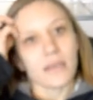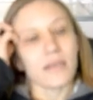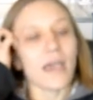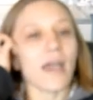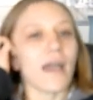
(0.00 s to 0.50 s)

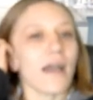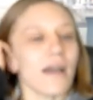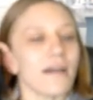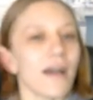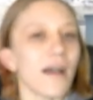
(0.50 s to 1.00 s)

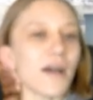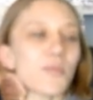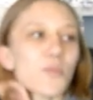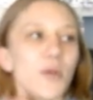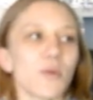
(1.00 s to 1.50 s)

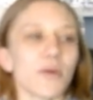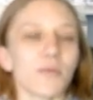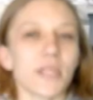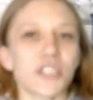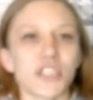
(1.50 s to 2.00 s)
Yeah, we were
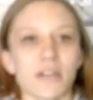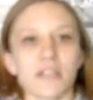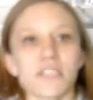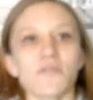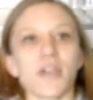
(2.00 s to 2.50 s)
with
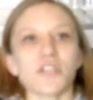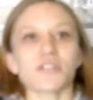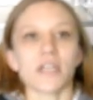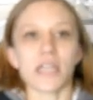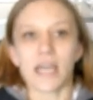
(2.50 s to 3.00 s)
Jared Saavedra
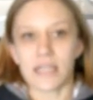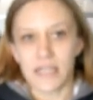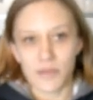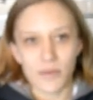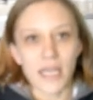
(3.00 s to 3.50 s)
at
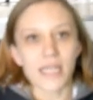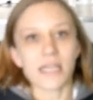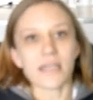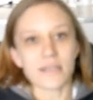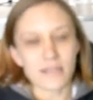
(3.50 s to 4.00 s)
Athlete
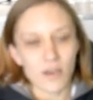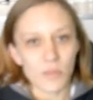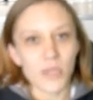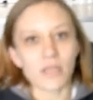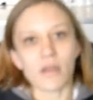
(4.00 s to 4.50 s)
Ready. He's
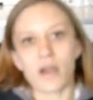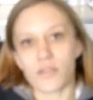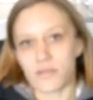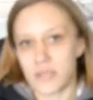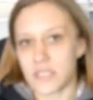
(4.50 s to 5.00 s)
helped me a
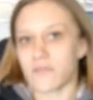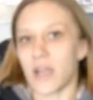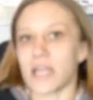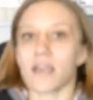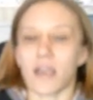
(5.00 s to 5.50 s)
lot through this
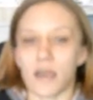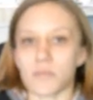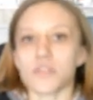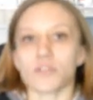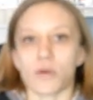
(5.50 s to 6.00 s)
fight
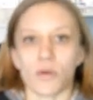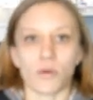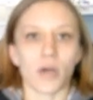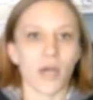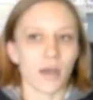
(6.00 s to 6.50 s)
camp,
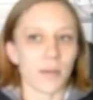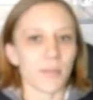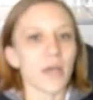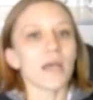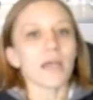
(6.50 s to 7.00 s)
so
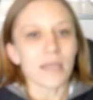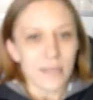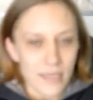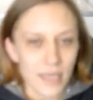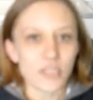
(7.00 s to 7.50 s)

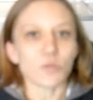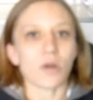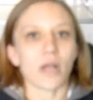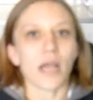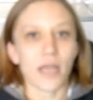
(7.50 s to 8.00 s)
that's
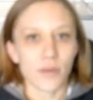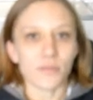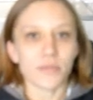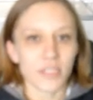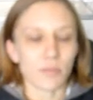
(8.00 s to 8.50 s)
where I
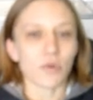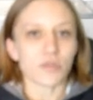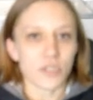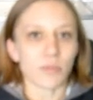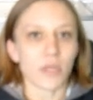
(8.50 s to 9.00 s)
did
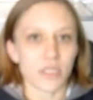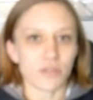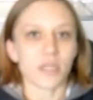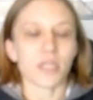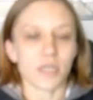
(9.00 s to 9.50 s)
most of my
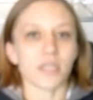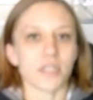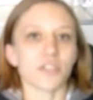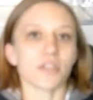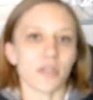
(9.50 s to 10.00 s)
strength and
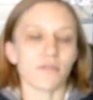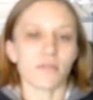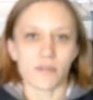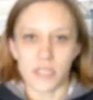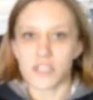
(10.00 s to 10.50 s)
conditioning
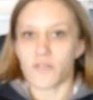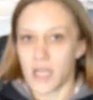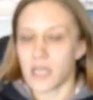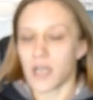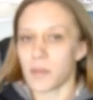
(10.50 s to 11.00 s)
for this
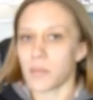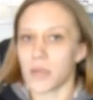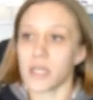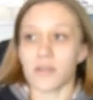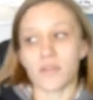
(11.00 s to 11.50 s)
fight camp,
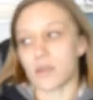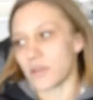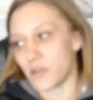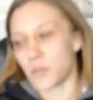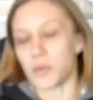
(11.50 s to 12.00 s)
and even a
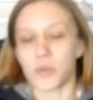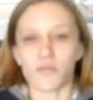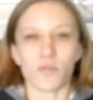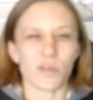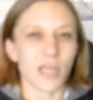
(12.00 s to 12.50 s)
little bit
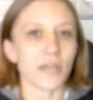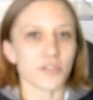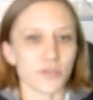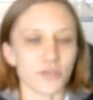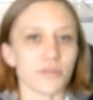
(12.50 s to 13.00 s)
before that
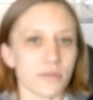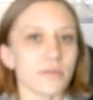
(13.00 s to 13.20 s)
too.